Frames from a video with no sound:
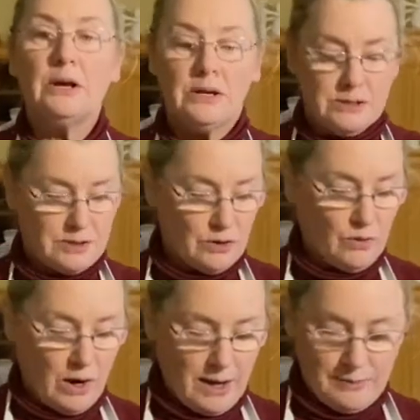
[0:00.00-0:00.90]
So
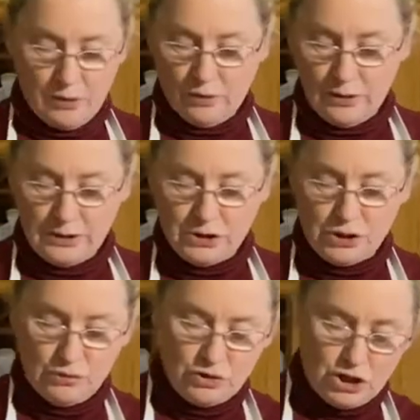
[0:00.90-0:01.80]
I'm going
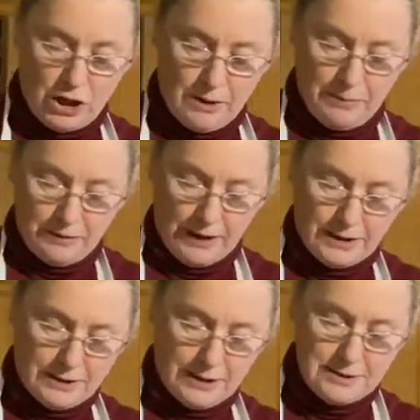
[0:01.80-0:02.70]
to chop that
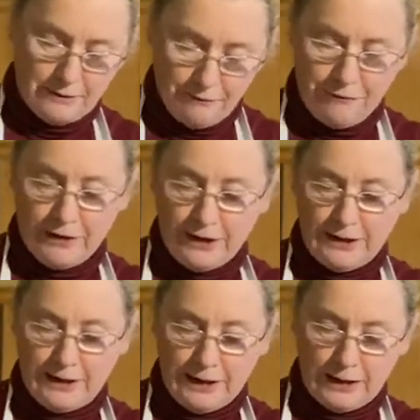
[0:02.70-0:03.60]
nice and
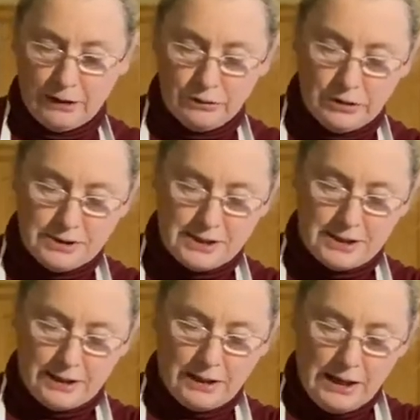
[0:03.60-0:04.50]
finely. Now, when it's in
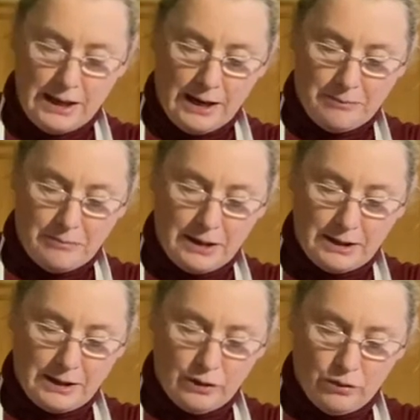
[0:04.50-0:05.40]
a
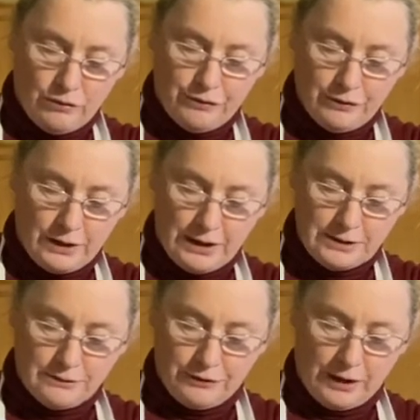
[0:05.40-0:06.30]
meatloaf kind
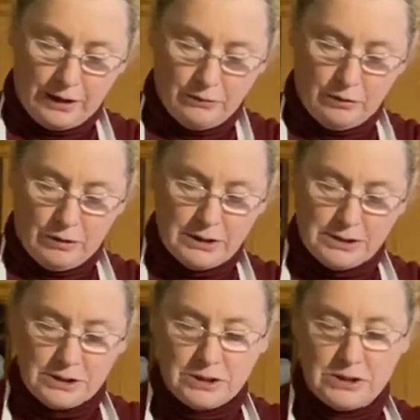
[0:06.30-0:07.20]
of thing, we want
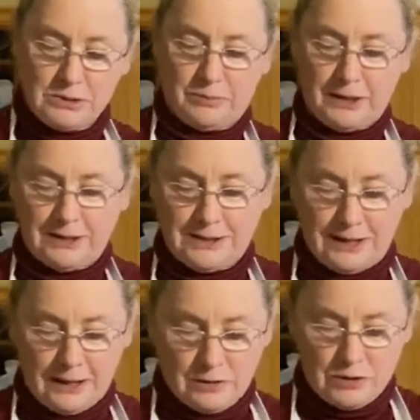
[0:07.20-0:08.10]
it to bind
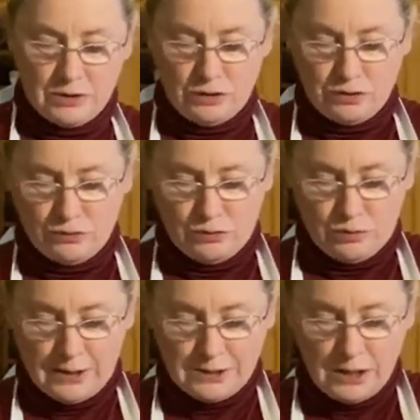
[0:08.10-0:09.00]
together, so you don't
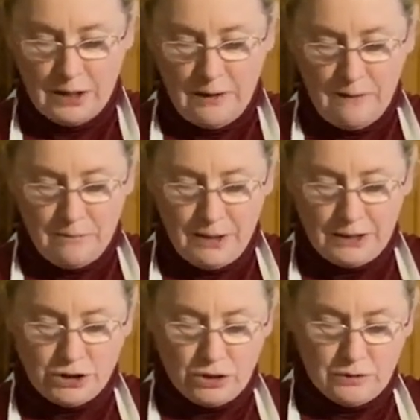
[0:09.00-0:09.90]
want big
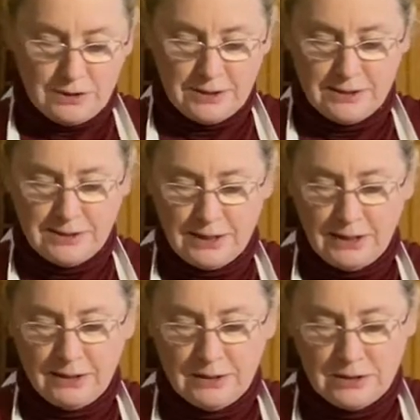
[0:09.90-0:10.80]
chunks
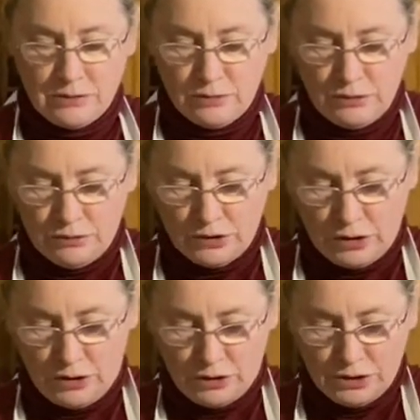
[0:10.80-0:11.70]
inside it. So we're going to
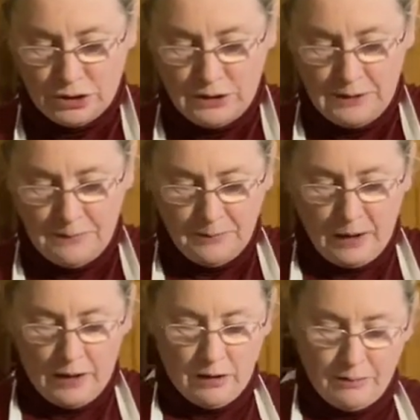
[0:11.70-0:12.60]
cut
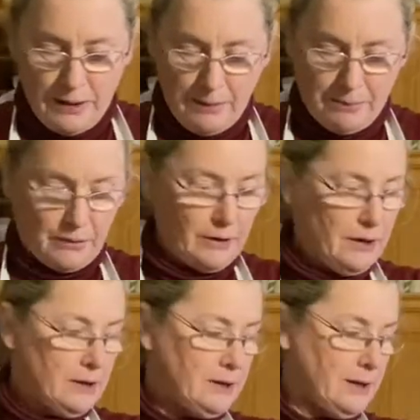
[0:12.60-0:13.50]
our pepper
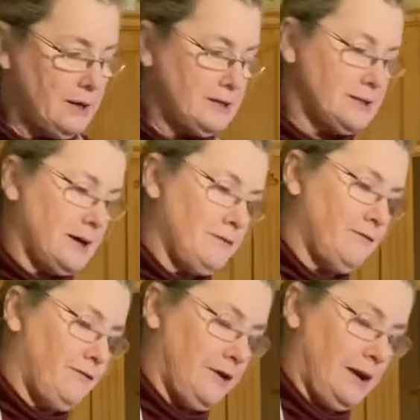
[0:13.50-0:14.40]
nice and
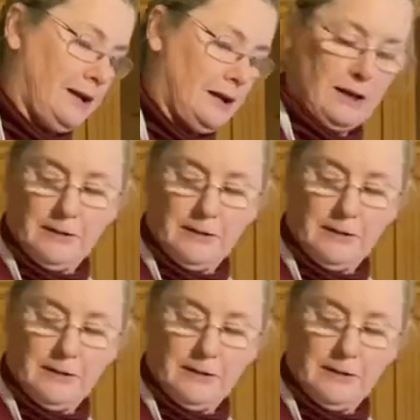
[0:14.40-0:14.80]
finely.